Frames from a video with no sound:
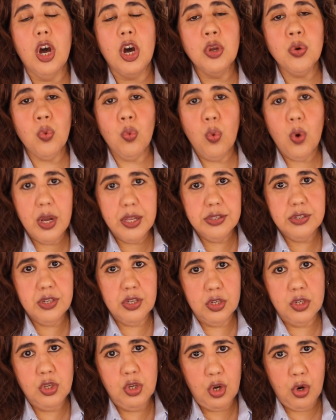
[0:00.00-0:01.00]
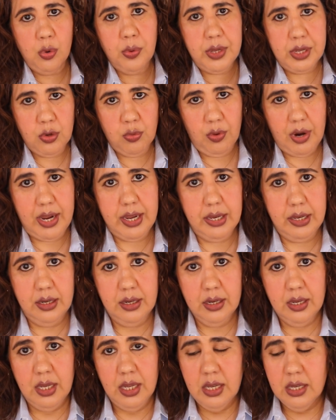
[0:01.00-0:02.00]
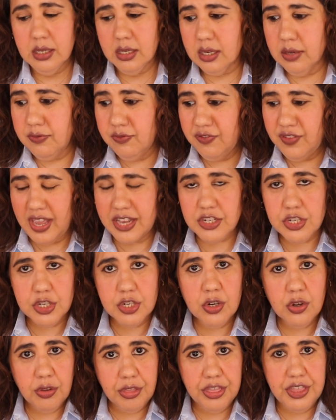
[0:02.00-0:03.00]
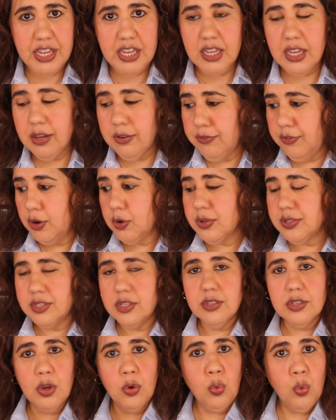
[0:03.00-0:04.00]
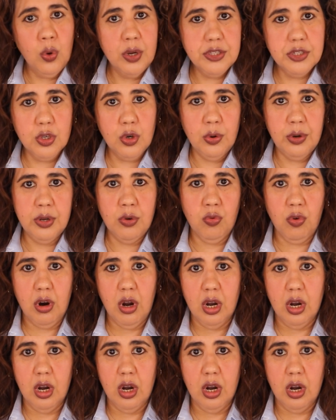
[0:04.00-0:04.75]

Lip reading: on what's going right. Conventional thinking focuses on what's going